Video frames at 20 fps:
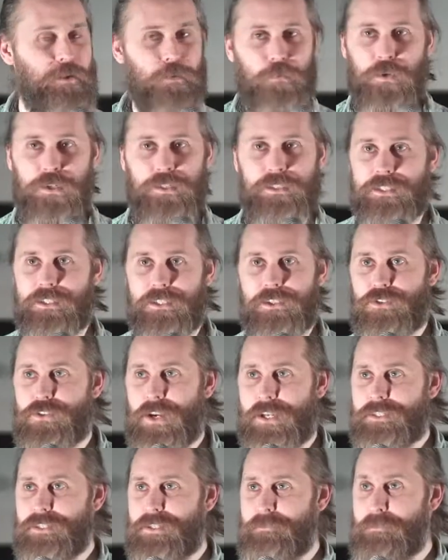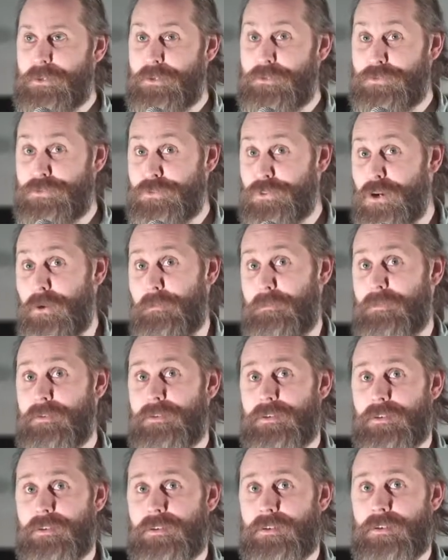What's he distracting me from?
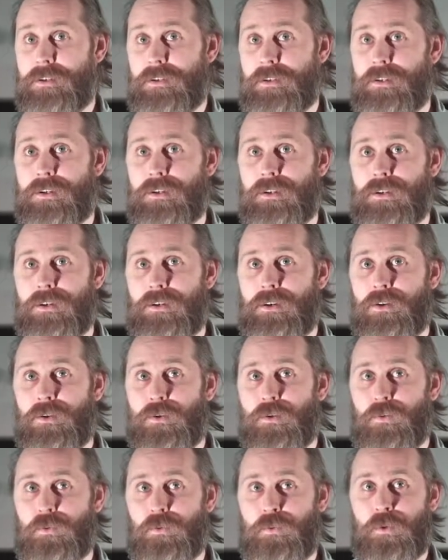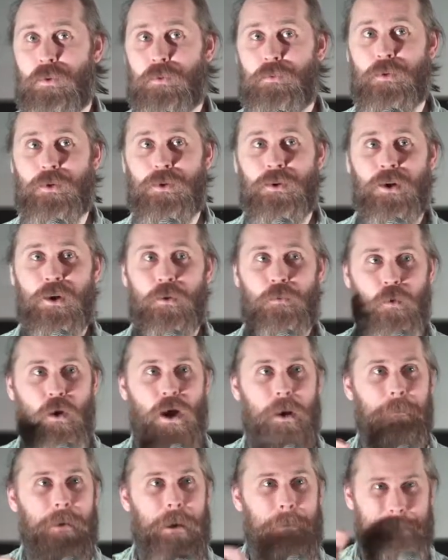What
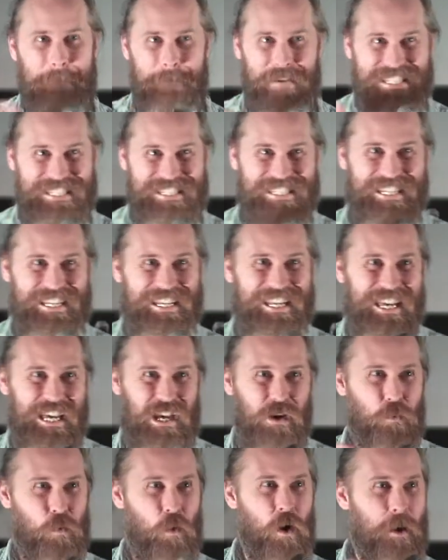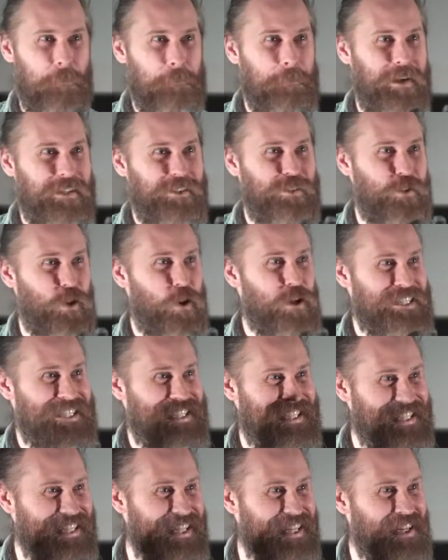am I missing here? What am I not
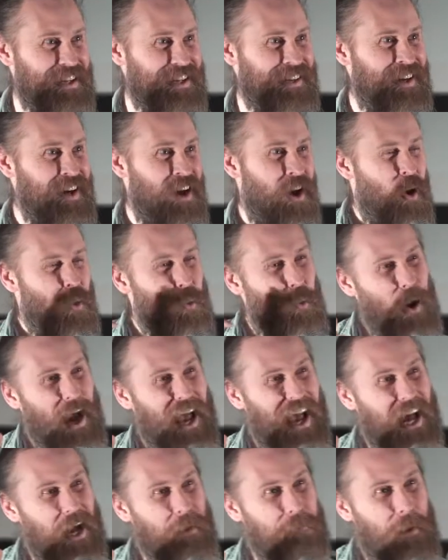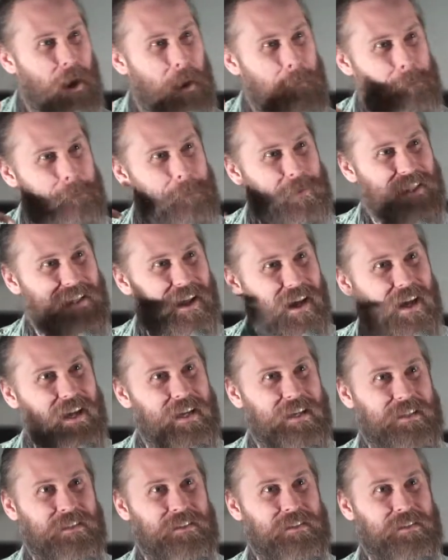seeing? Where am I
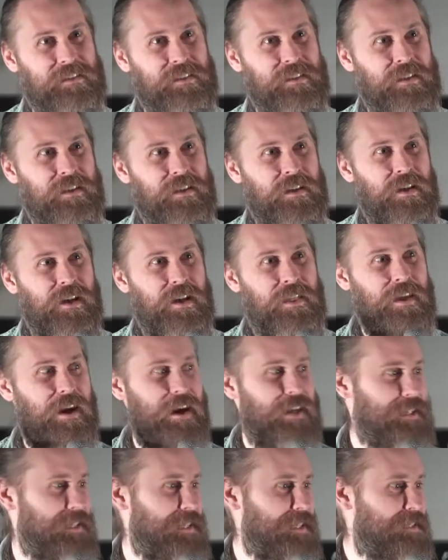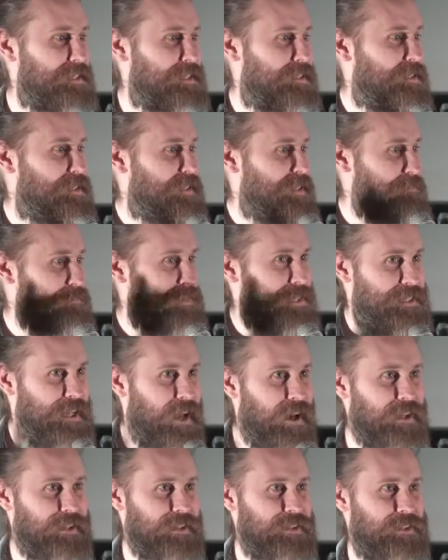blind that I need some
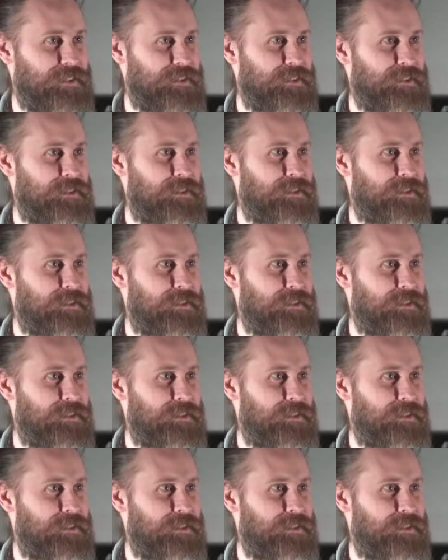sight?